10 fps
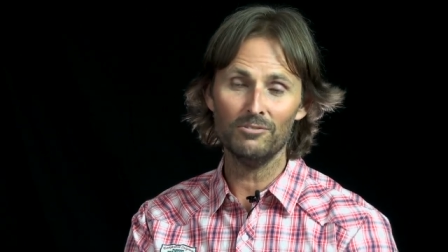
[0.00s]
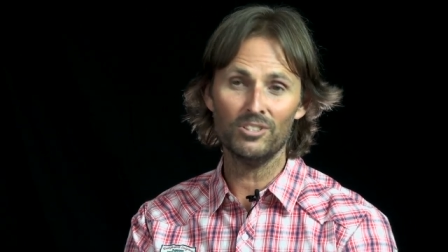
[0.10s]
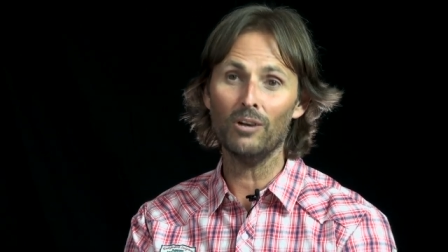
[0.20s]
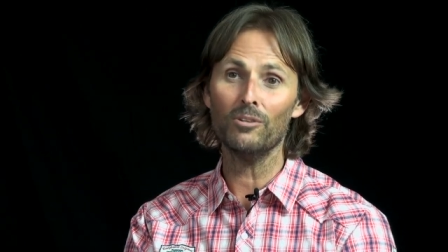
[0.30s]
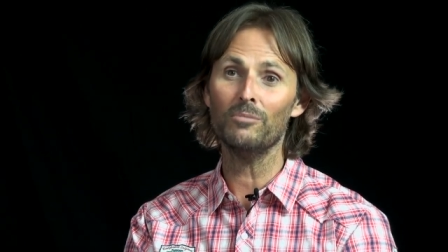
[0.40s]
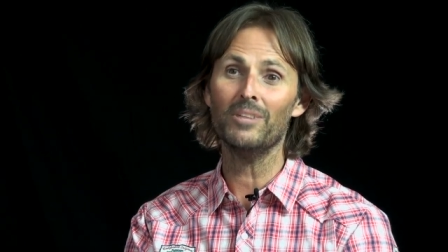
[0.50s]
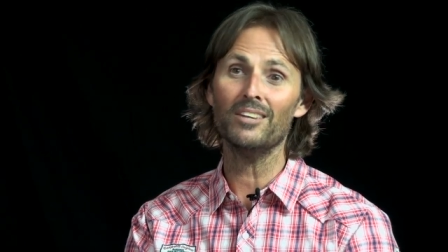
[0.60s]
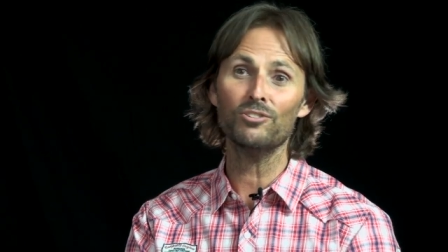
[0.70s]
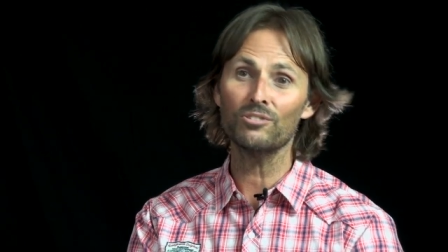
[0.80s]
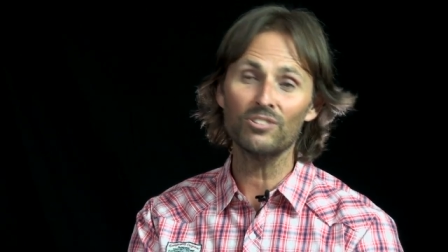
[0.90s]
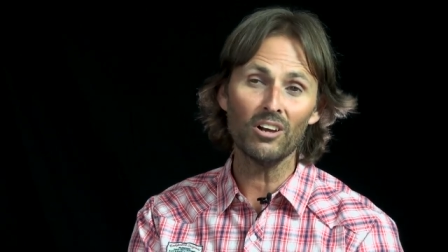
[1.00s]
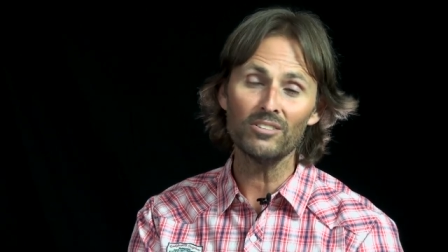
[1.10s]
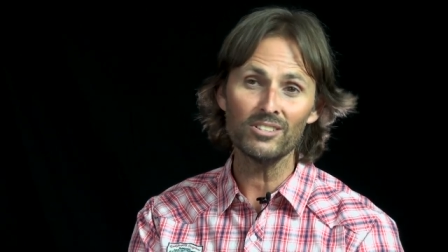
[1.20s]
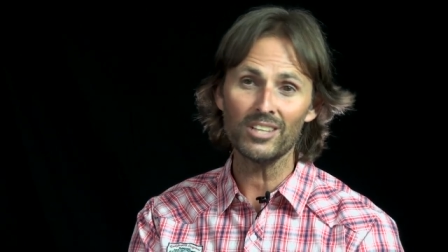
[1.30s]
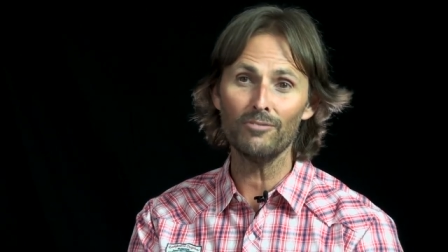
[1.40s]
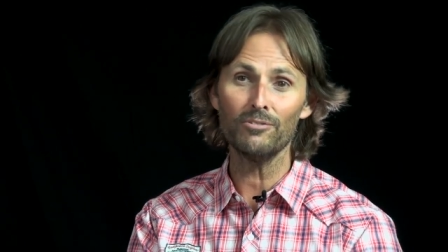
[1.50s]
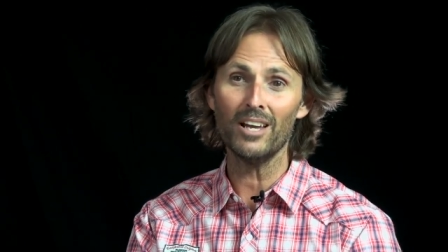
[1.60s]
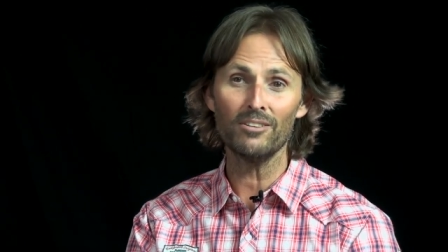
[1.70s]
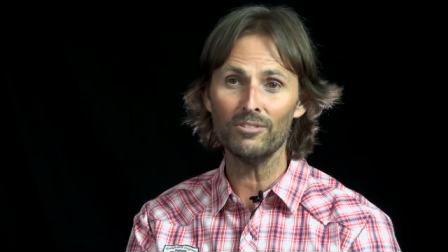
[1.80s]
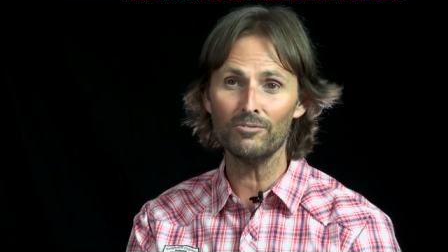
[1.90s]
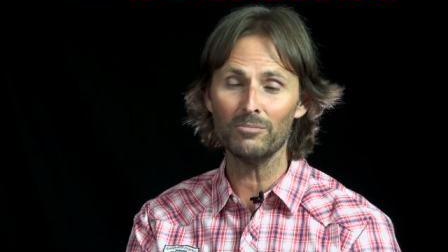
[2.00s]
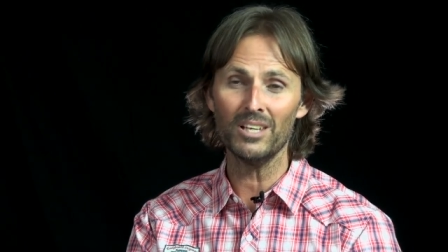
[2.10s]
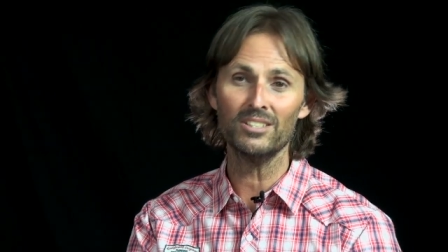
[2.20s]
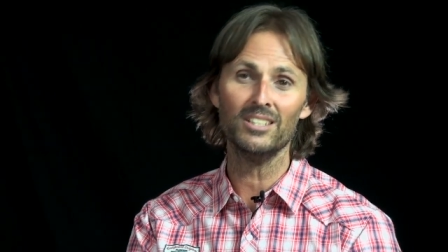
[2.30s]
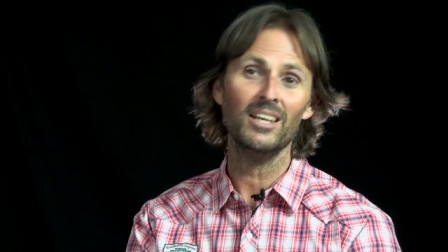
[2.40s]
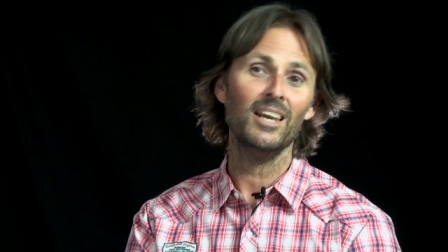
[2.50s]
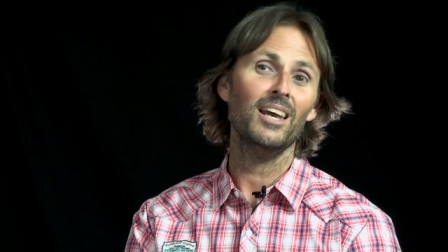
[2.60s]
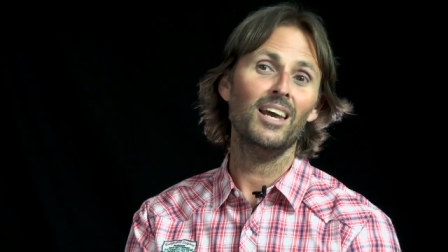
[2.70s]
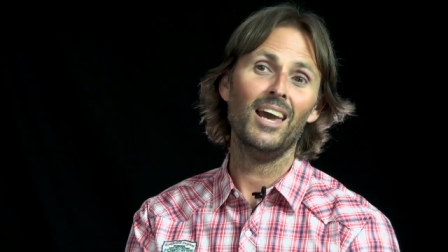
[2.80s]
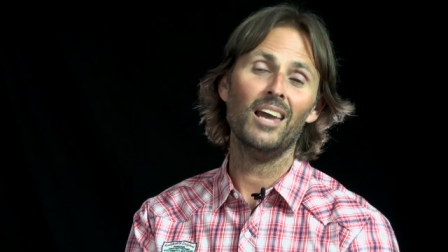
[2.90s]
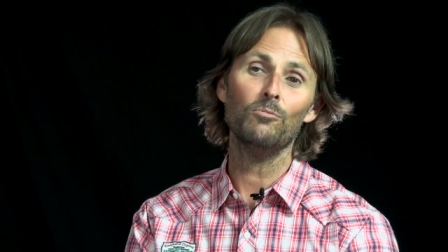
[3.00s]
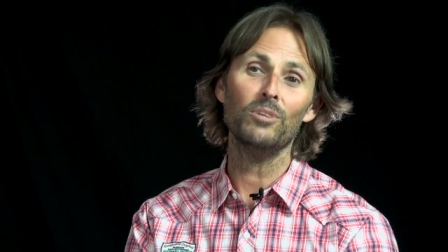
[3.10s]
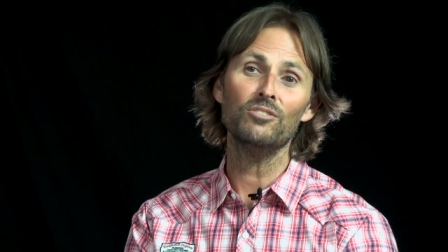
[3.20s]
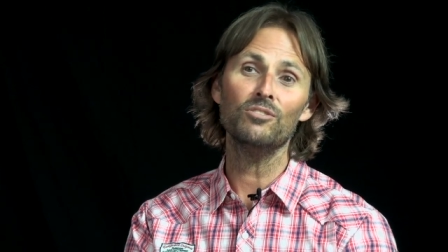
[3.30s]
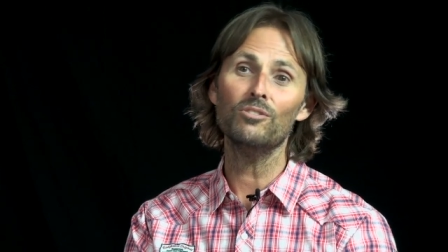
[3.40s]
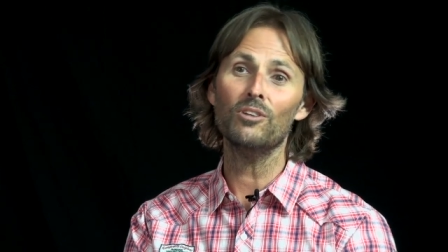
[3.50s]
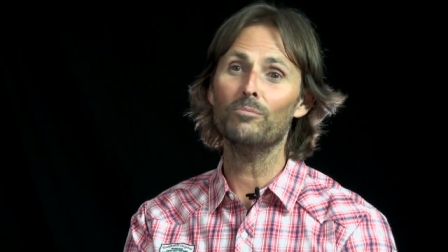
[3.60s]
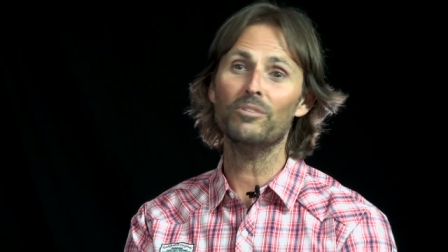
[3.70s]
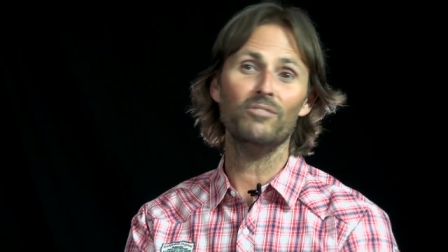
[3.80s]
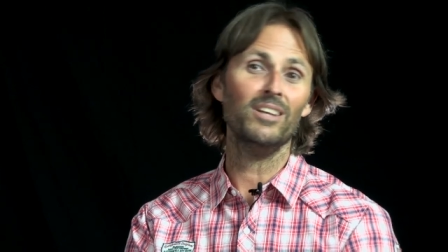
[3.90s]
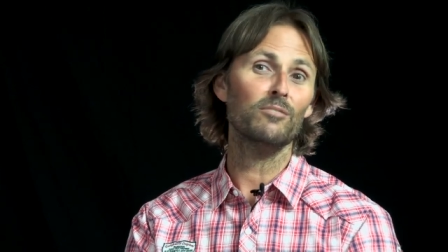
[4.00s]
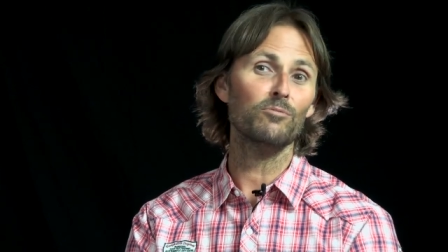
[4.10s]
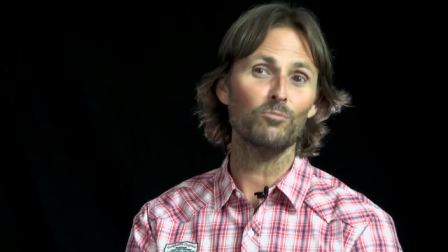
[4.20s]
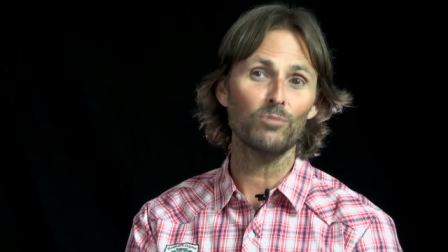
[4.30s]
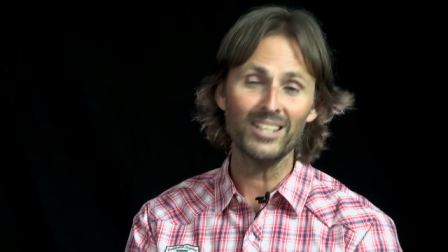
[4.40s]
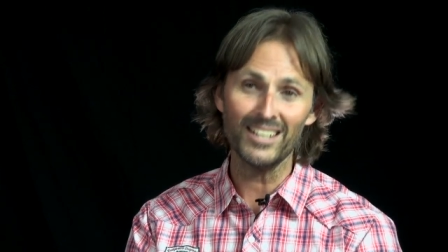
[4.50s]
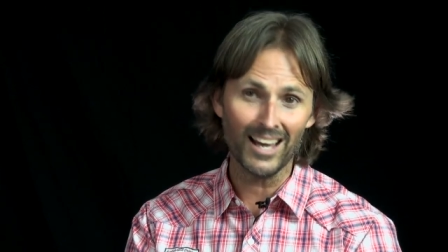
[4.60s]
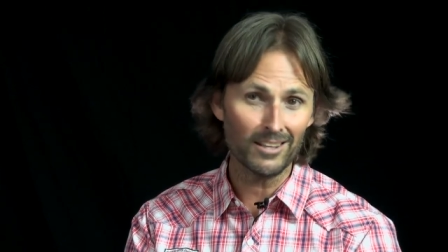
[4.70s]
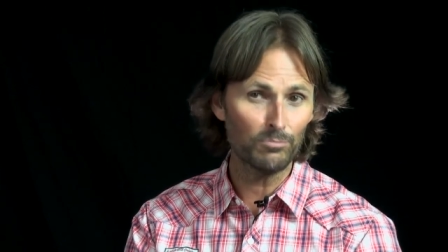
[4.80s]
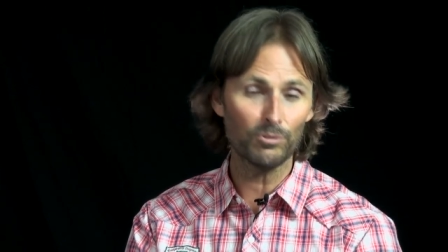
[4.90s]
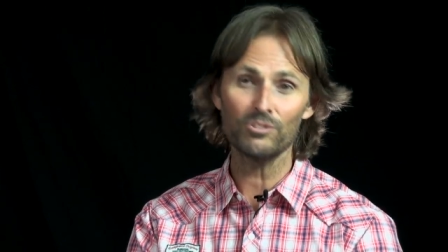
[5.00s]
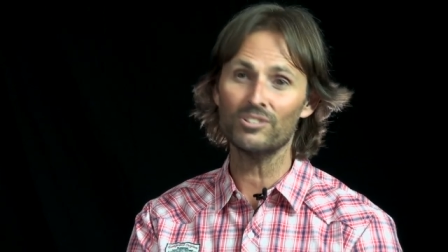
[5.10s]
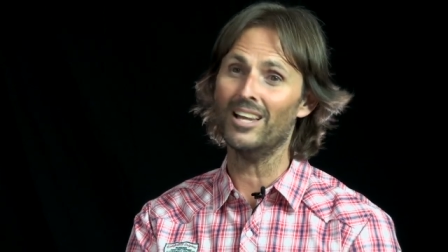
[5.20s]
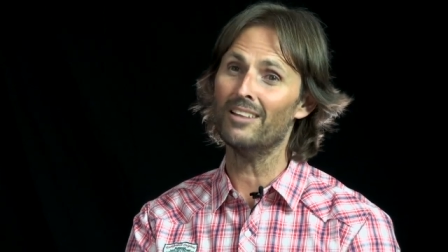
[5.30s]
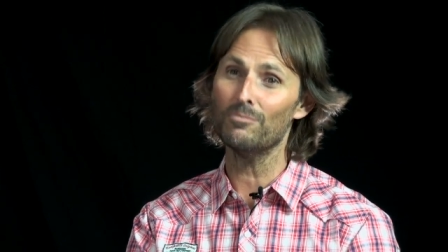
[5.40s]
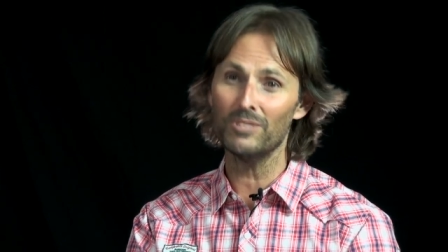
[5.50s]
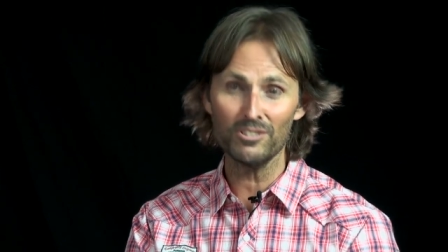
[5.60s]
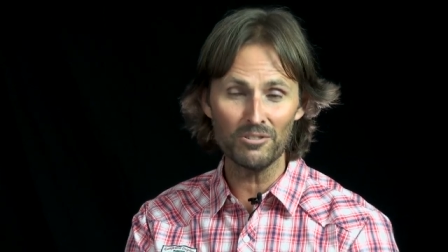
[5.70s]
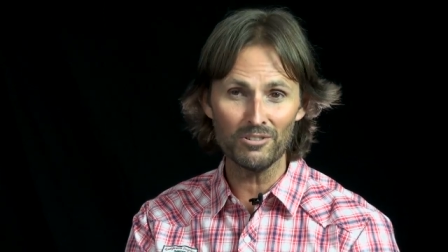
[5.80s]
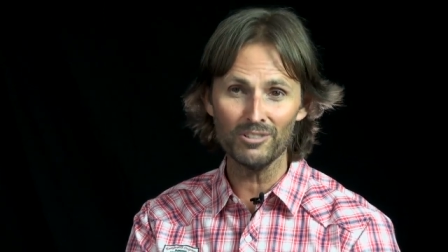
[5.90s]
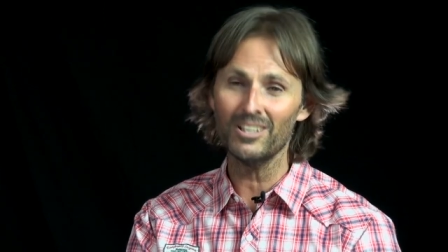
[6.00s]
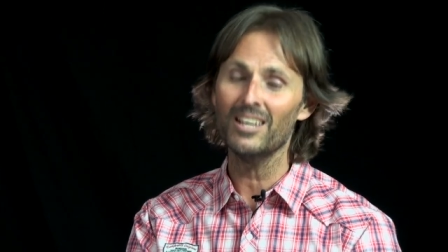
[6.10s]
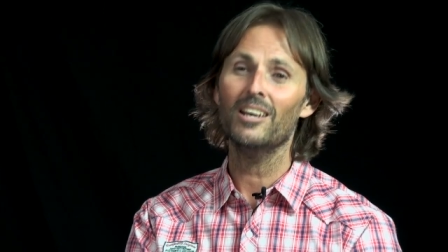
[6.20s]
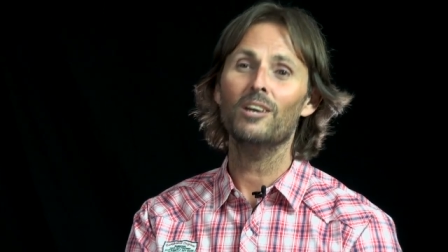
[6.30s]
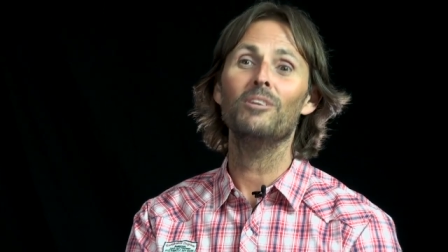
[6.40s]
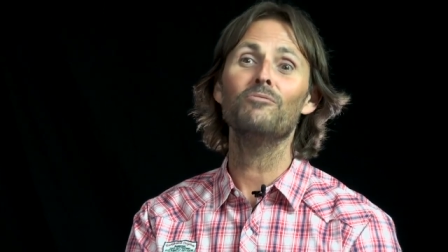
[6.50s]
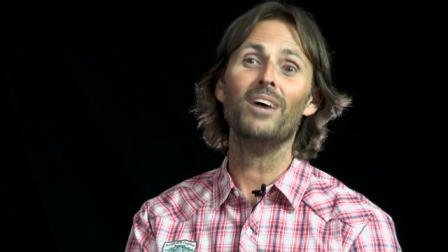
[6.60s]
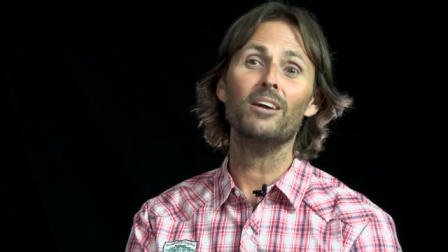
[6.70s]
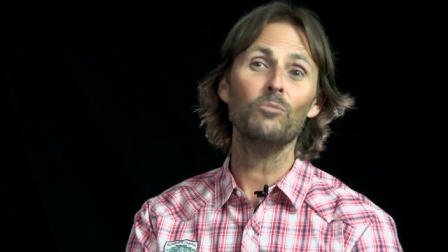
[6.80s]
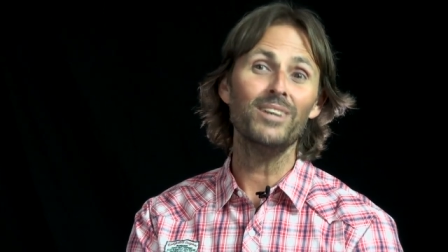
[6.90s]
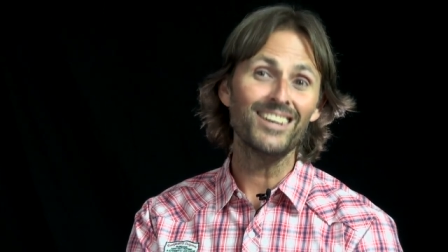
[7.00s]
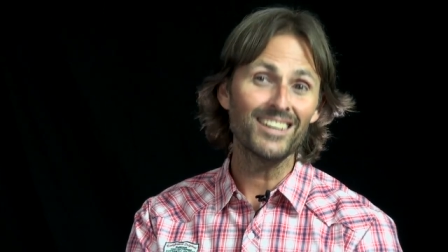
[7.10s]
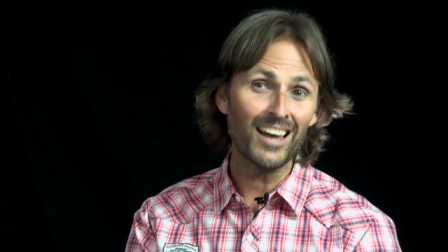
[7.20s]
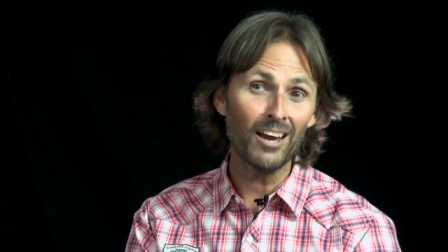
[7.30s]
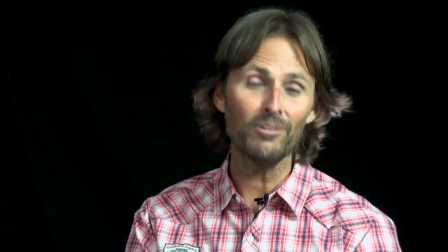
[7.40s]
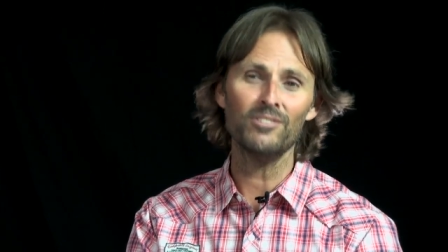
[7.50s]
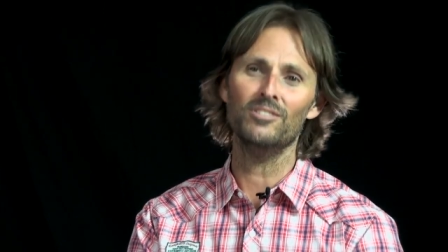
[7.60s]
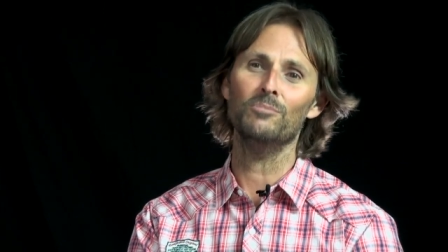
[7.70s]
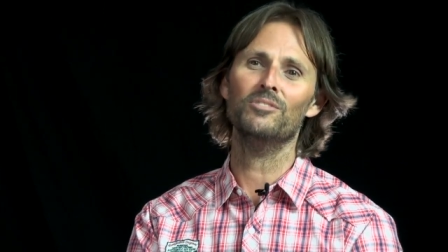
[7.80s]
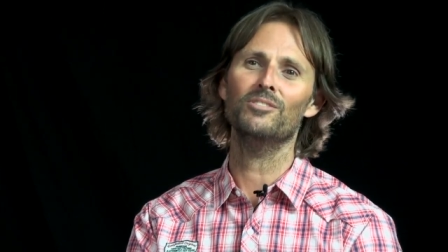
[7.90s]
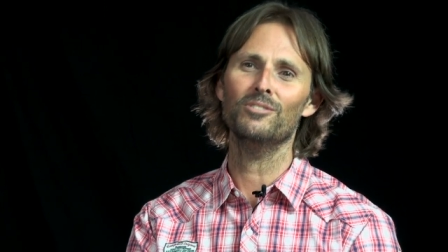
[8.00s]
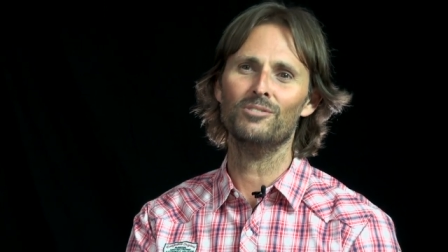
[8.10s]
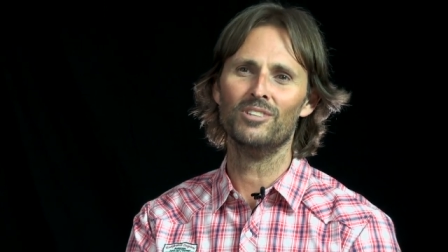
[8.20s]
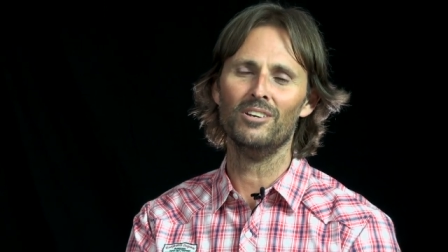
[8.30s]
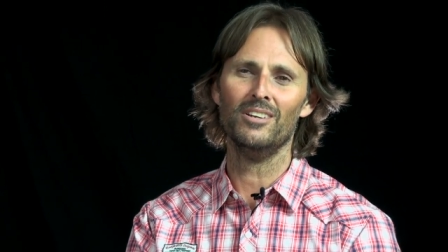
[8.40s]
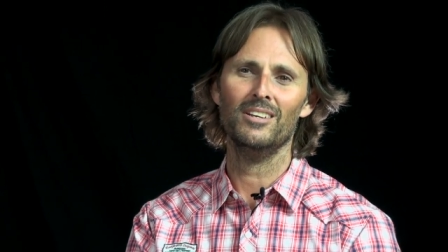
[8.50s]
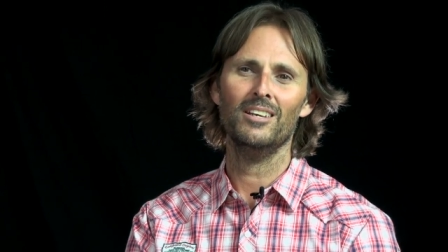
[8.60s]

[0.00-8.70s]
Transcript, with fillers: tell them they should not discover other information, and we do not prevent them from reading other books and other material. In fact, we encourage them to do so.